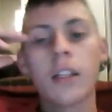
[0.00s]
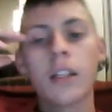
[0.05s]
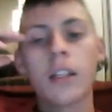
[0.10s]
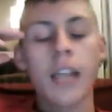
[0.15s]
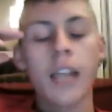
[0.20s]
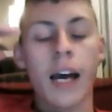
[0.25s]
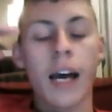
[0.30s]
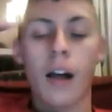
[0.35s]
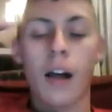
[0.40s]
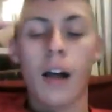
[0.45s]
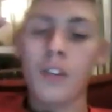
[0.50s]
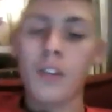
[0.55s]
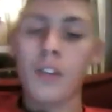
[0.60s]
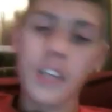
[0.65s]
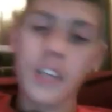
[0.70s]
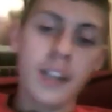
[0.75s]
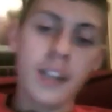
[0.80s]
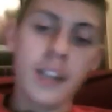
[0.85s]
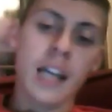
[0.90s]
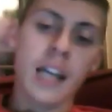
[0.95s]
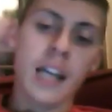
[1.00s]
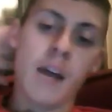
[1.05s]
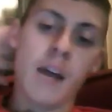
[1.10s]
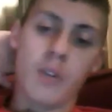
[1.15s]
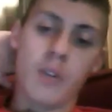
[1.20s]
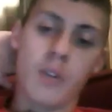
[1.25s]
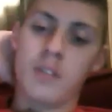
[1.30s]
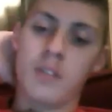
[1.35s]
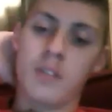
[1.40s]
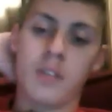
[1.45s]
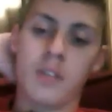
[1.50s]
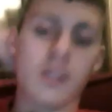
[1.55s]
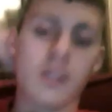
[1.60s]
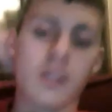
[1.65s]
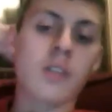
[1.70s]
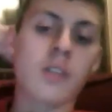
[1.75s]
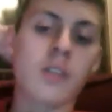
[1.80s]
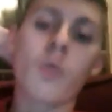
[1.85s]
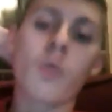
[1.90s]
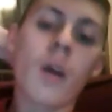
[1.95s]
Yeah, I'll send the Cowboys to
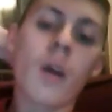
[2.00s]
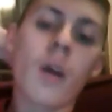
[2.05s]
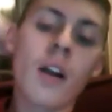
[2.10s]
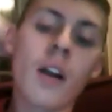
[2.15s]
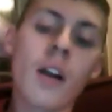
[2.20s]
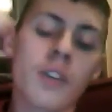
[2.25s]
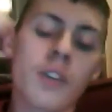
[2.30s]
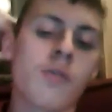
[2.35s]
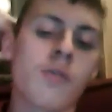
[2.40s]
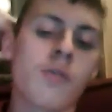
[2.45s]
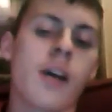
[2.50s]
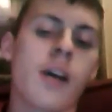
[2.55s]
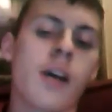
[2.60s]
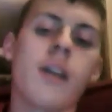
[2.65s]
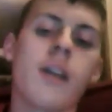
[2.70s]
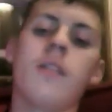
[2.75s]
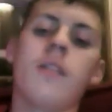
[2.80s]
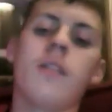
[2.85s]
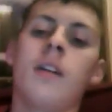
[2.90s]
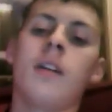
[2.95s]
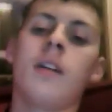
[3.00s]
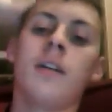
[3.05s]
6-1. I'll do that.